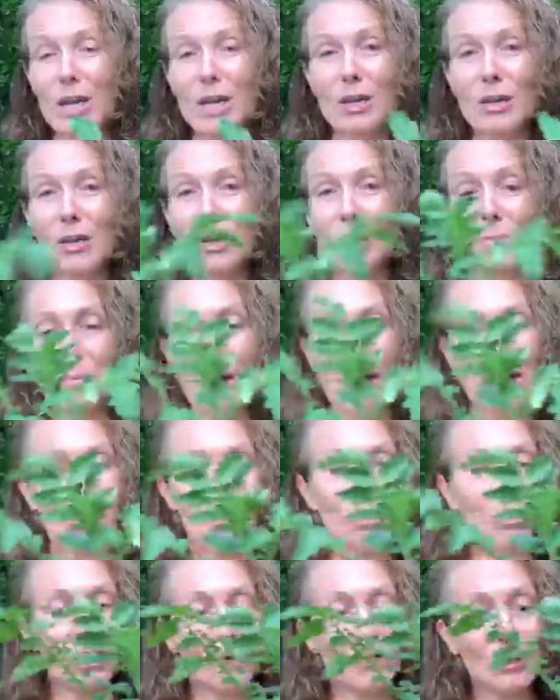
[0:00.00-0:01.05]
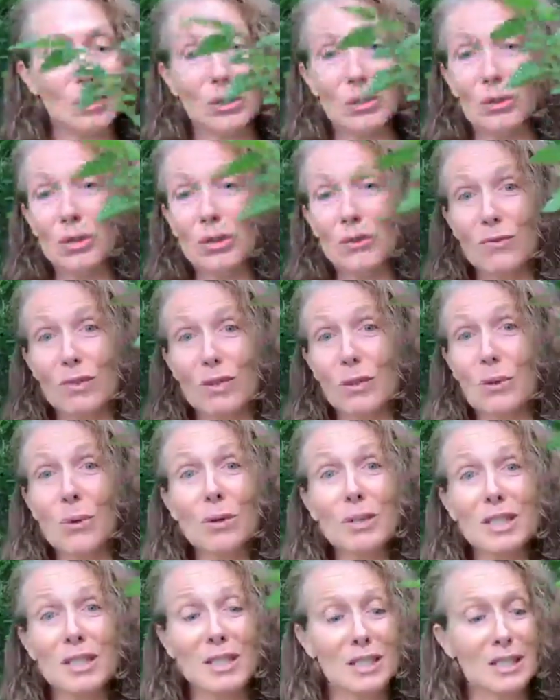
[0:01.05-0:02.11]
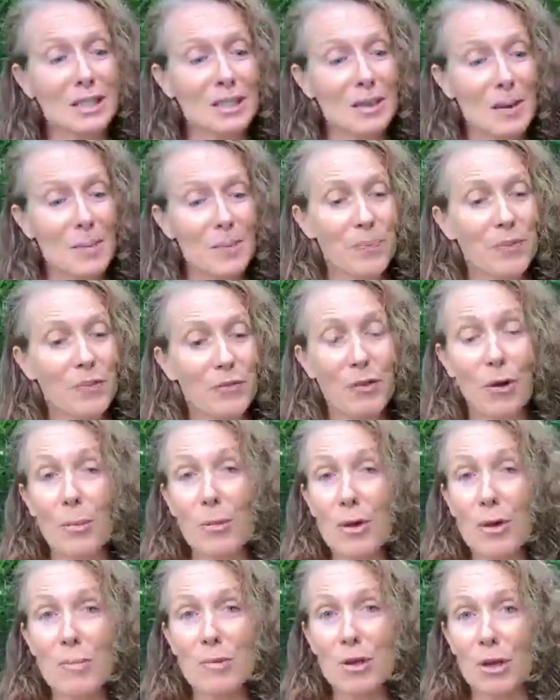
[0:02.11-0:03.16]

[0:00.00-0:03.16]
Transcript: You can make all different sorts of sauces from them.